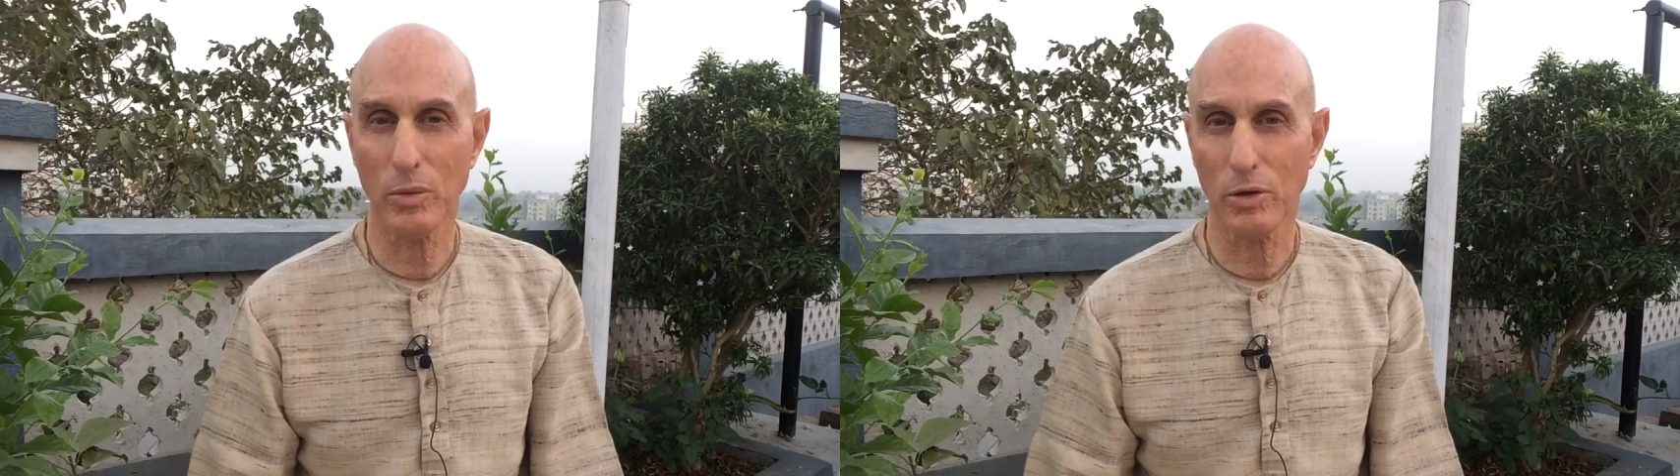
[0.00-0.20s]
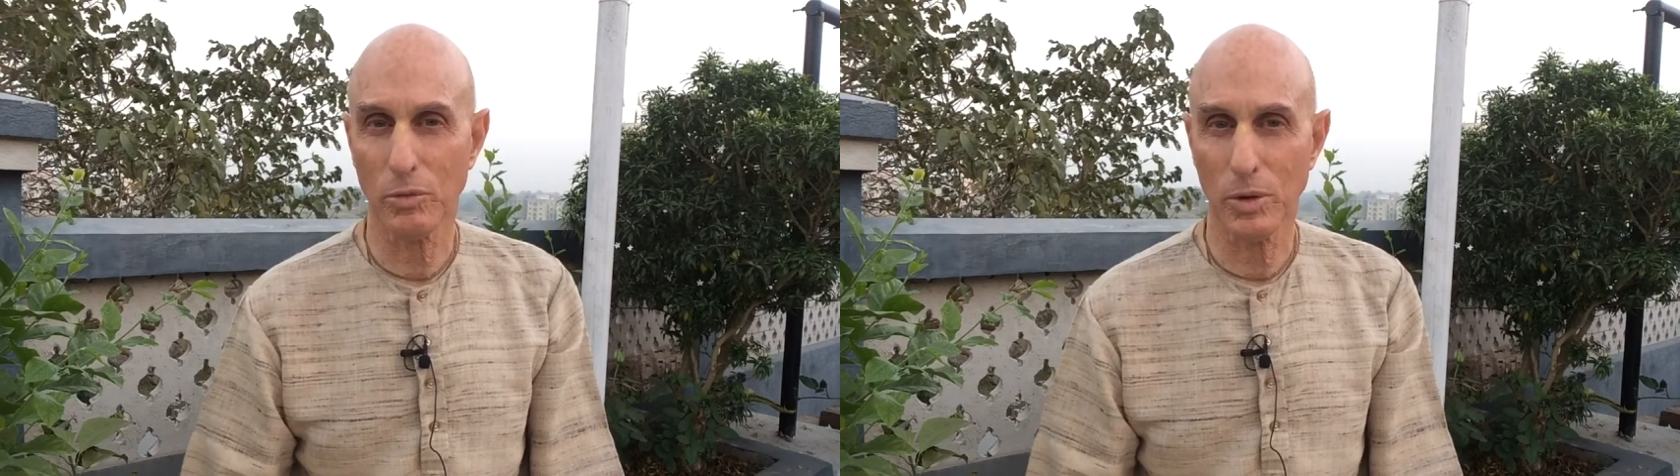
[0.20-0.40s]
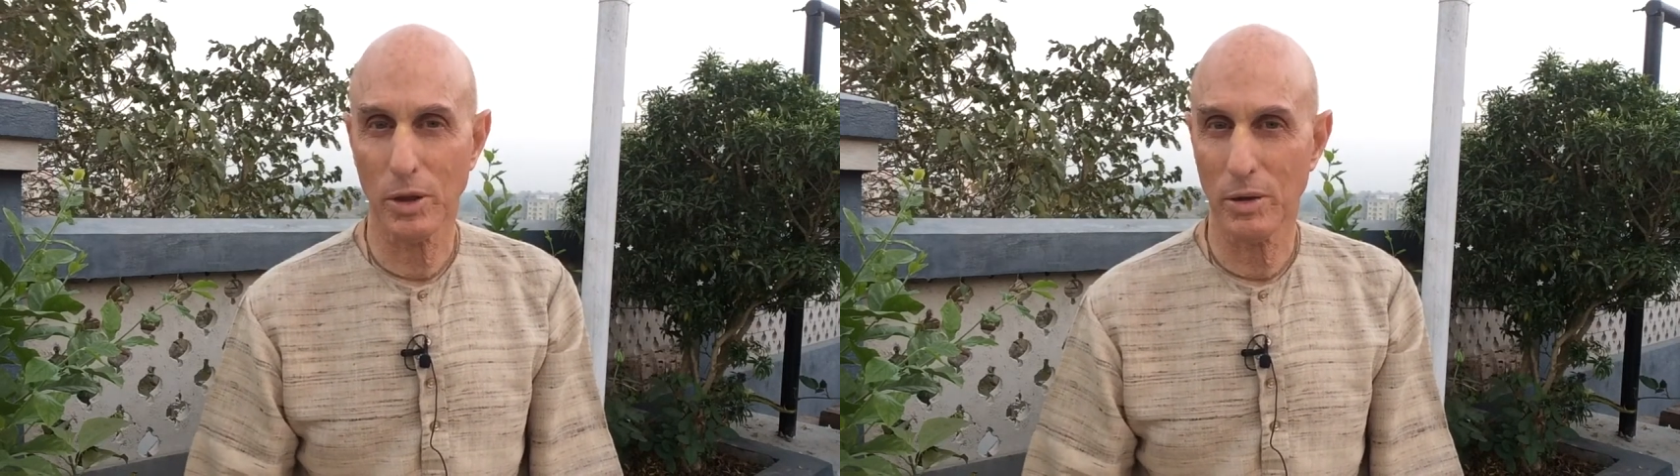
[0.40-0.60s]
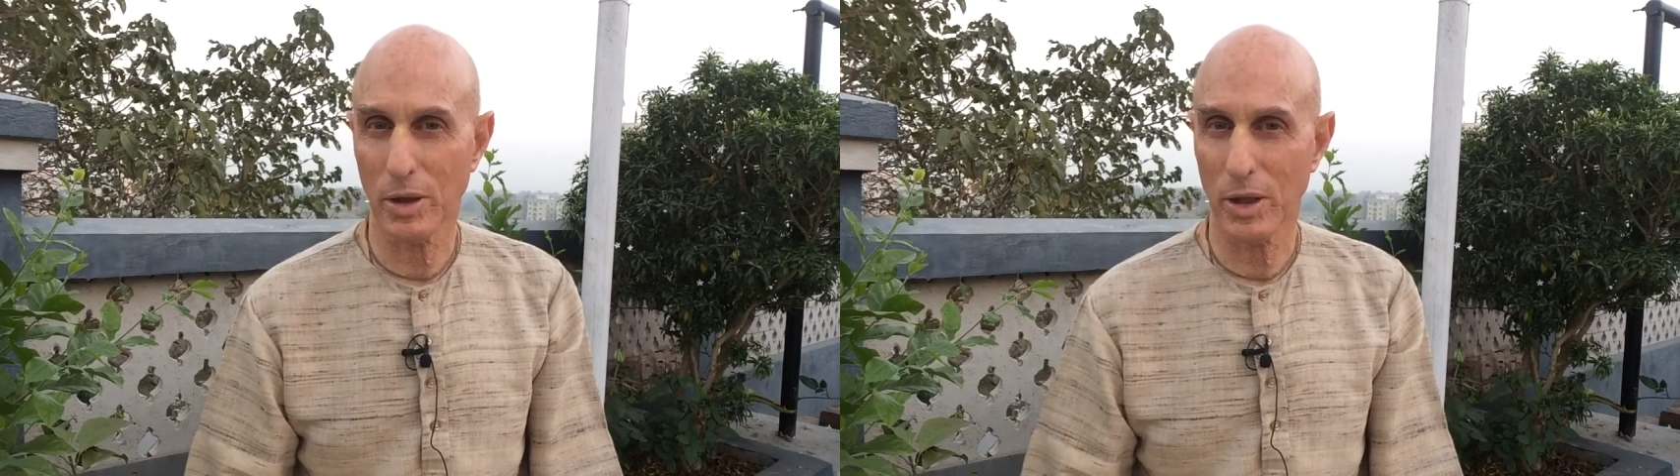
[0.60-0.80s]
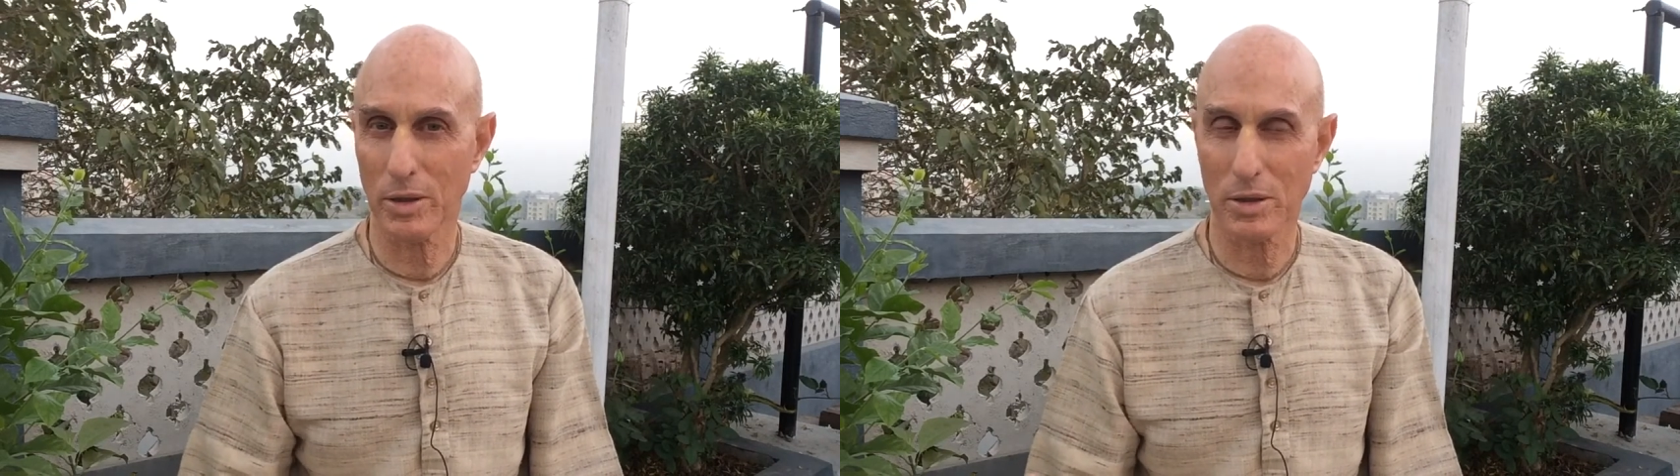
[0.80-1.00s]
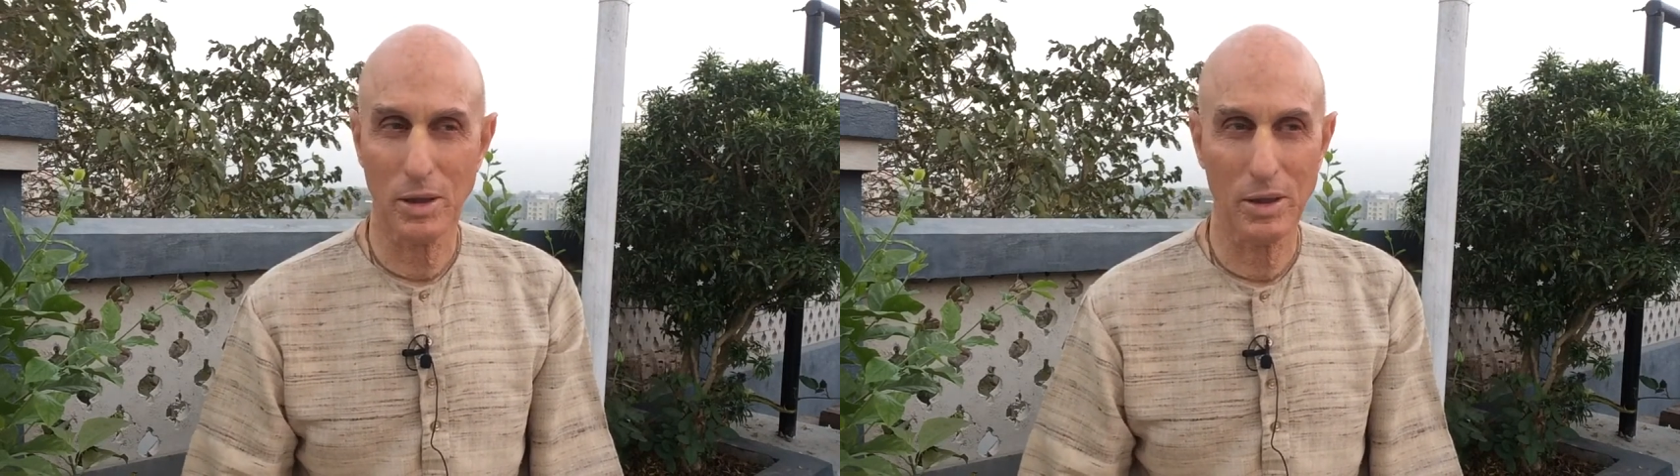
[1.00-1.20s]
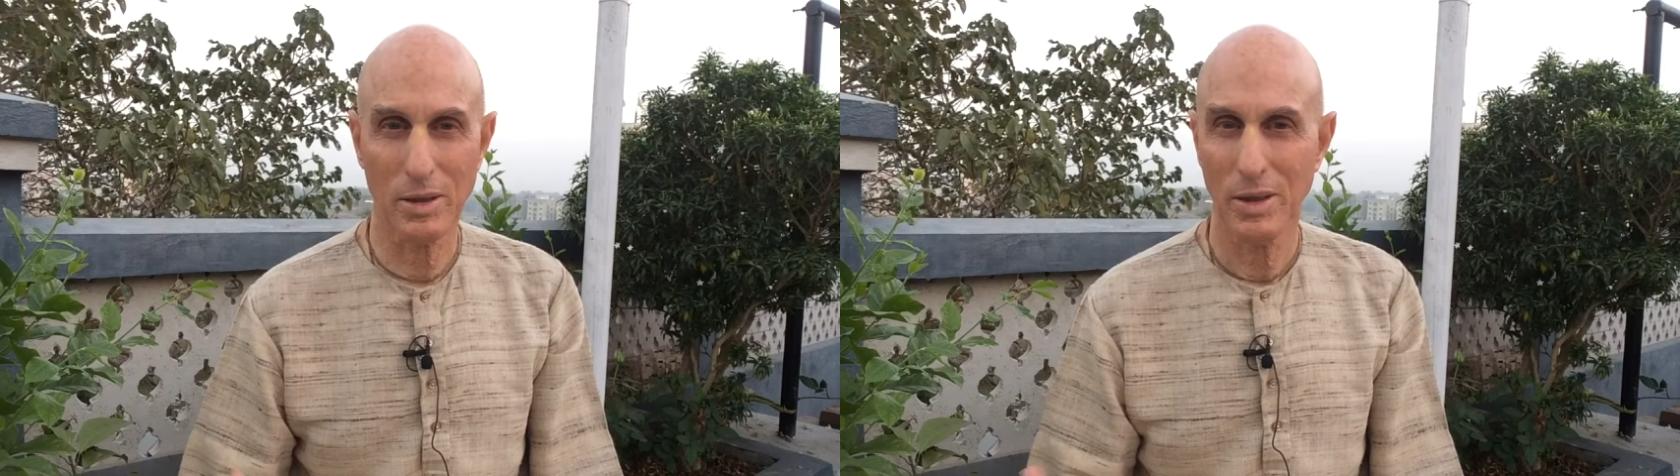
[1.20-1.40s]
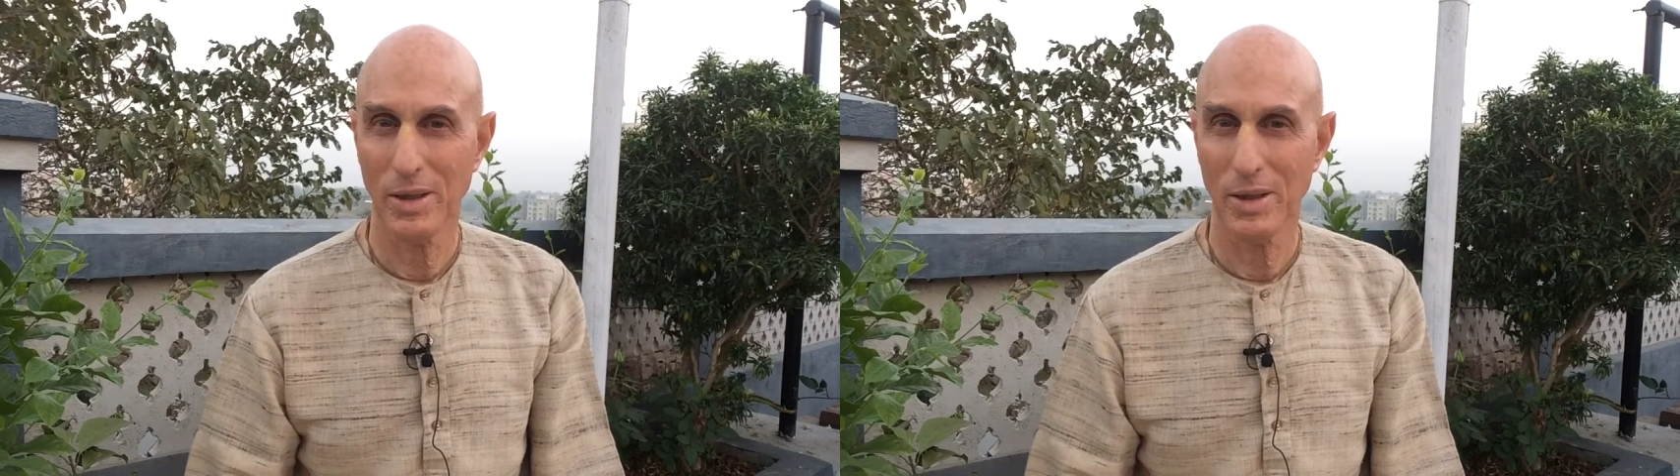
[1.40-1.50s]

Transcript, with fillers: with me that uh,